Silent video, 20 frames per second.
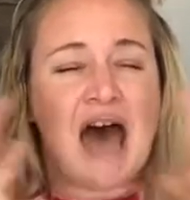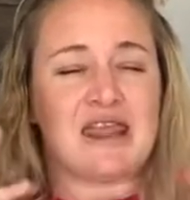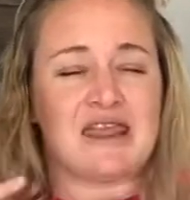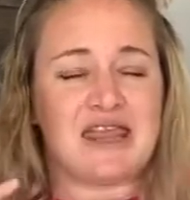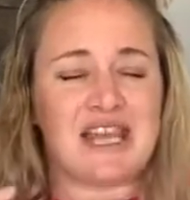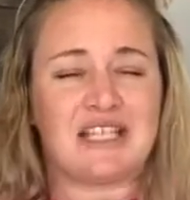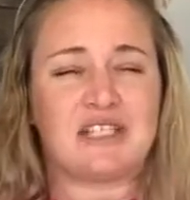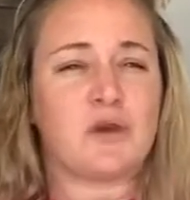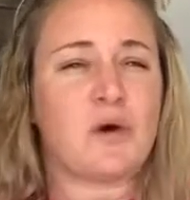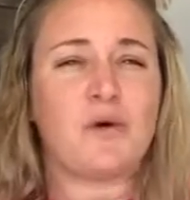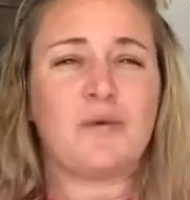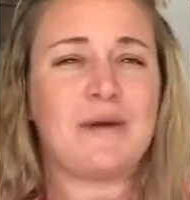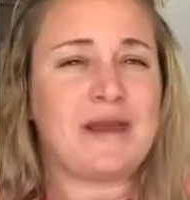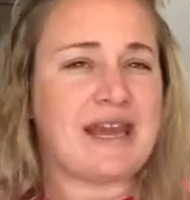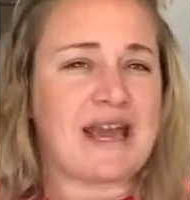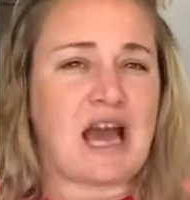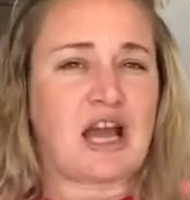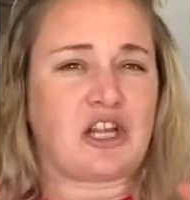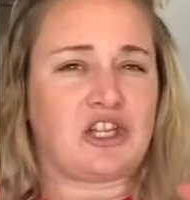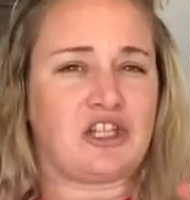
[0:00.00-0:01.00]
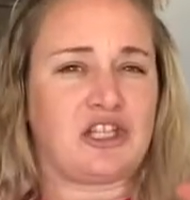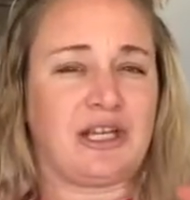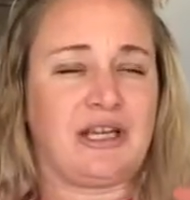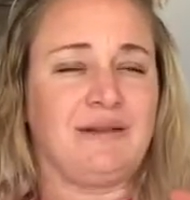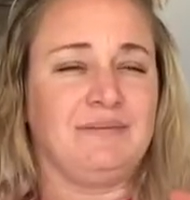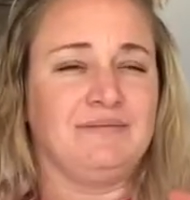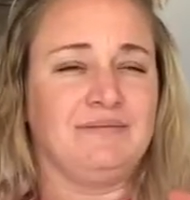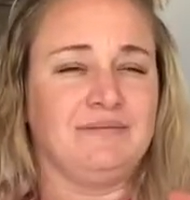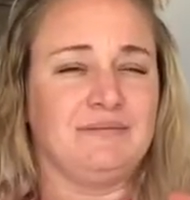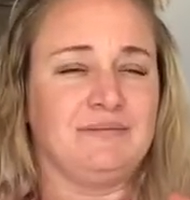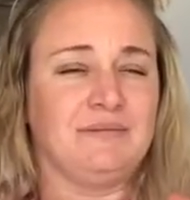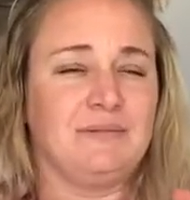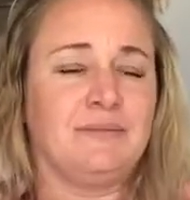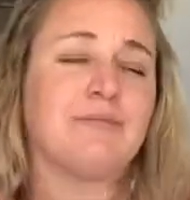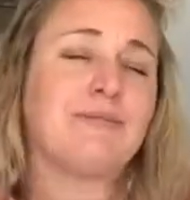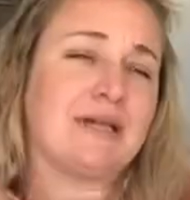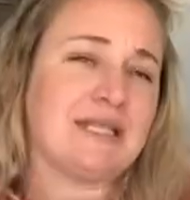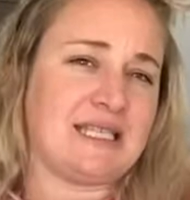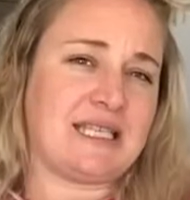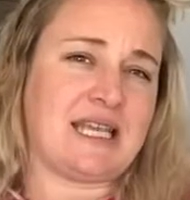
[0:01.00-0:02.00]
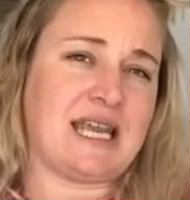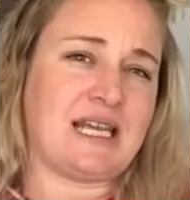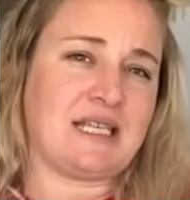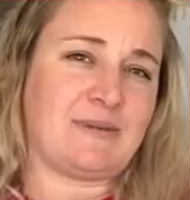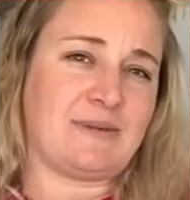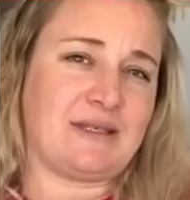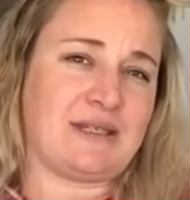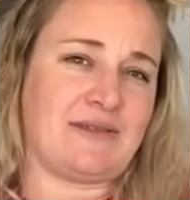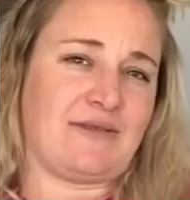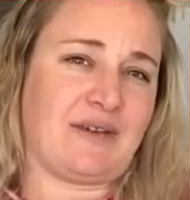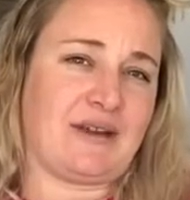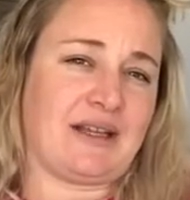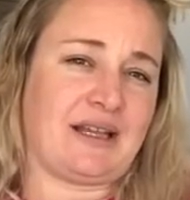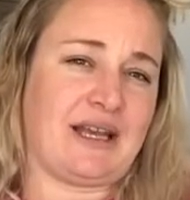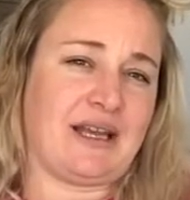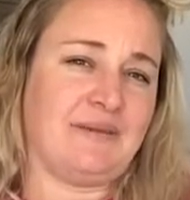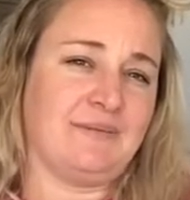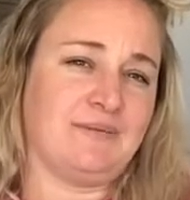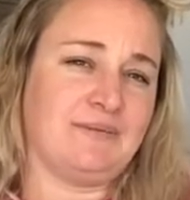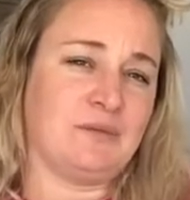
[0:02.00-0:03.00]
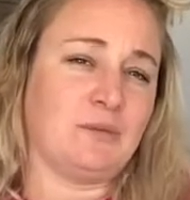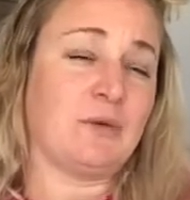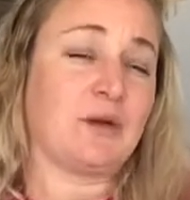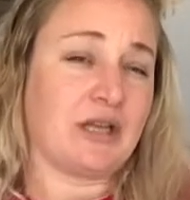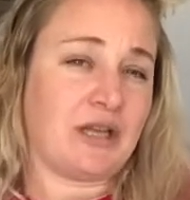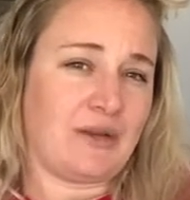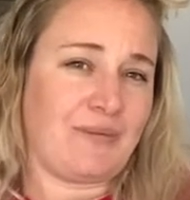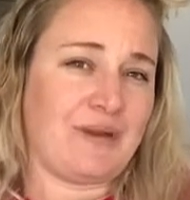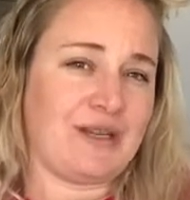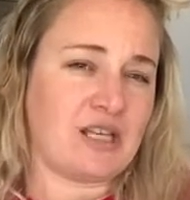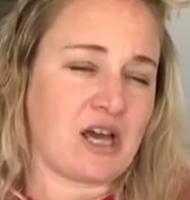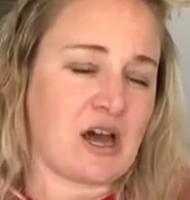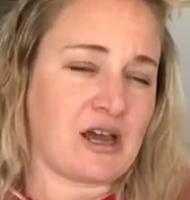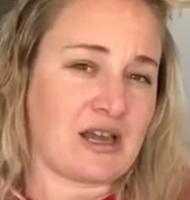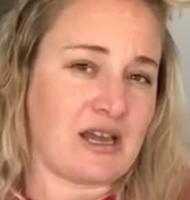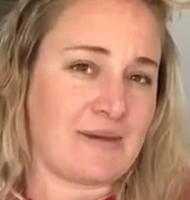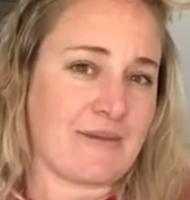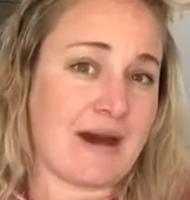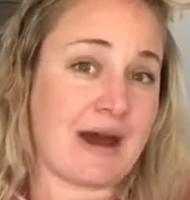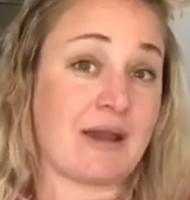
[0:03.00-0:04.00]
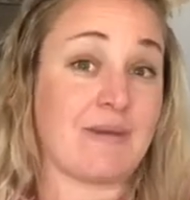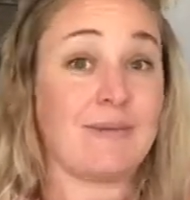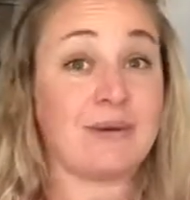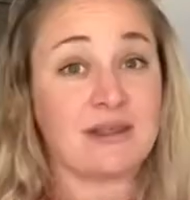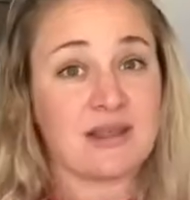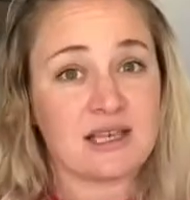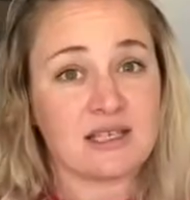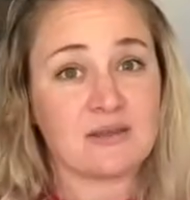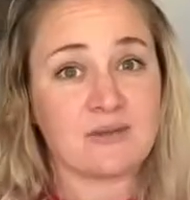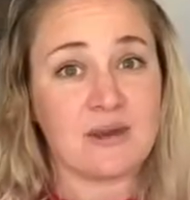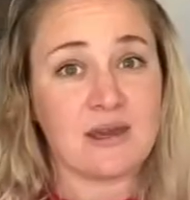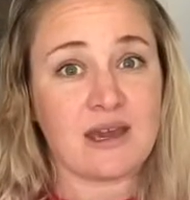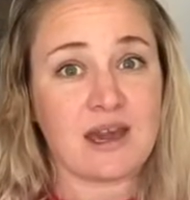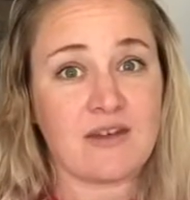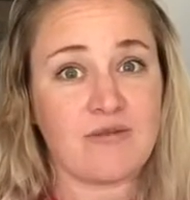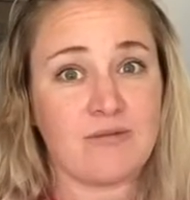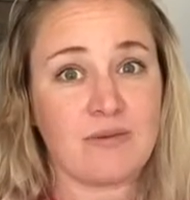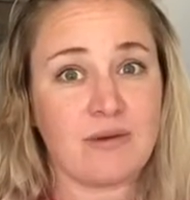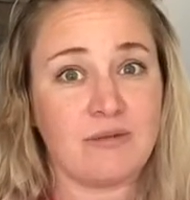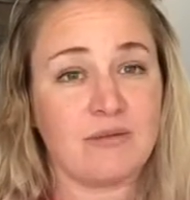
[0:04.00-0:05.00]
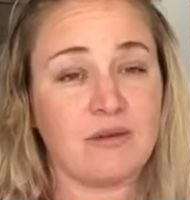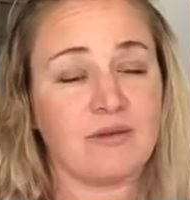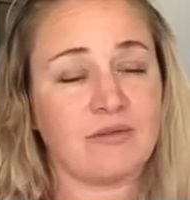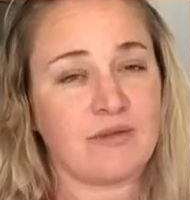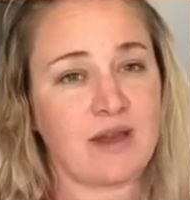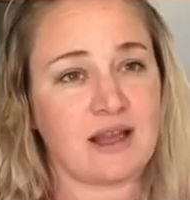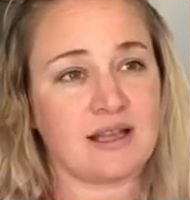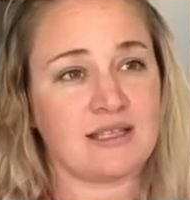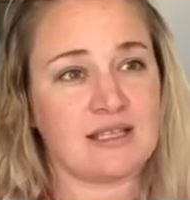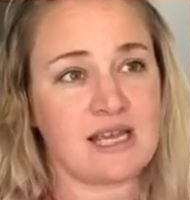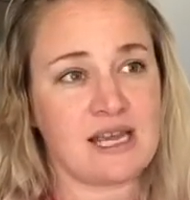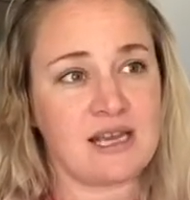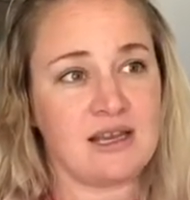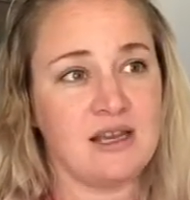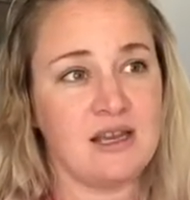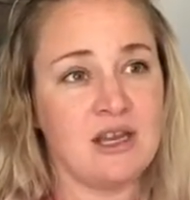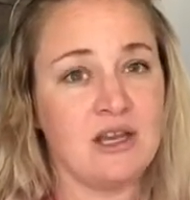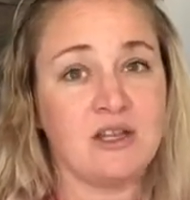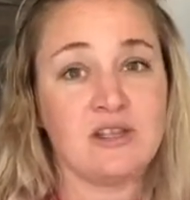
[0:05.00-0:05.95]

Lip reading: this whole week actually, but today specifically, we're going to be talking about it. But this week I've been reflecting.